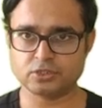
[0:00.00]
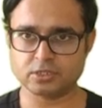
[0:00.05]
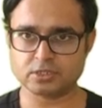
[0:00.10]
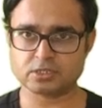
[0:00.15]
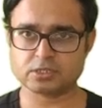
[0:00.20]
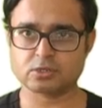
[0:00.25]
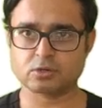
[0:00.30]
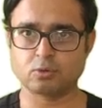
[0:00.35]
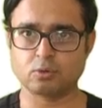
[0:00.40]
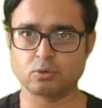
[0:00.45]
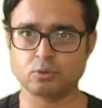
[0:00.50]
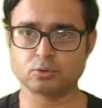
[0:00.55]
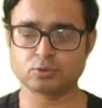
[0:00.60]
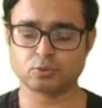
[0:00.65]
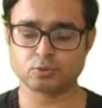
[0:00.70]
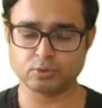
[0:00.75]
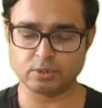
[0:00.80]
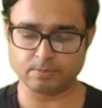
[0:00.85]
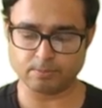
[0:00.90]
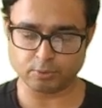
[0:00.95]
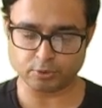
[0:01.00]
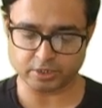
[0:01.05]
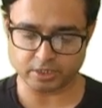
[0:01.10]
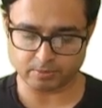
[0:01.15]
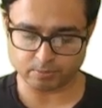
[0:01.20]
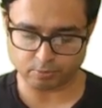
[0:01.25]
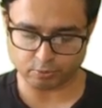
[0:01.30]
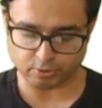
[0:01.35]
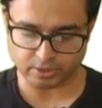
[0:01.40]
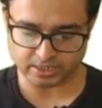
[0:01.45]
Just go through
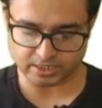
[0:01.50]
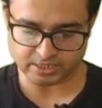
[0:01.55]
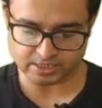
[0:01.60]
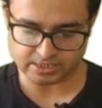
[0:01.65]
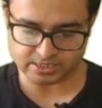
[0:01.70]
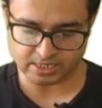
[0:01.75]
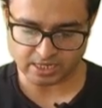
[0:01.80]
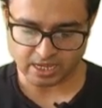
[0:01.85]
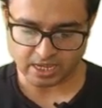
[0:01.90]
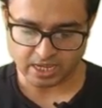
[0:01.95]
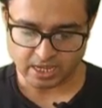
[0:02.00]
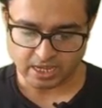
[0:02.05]
important points.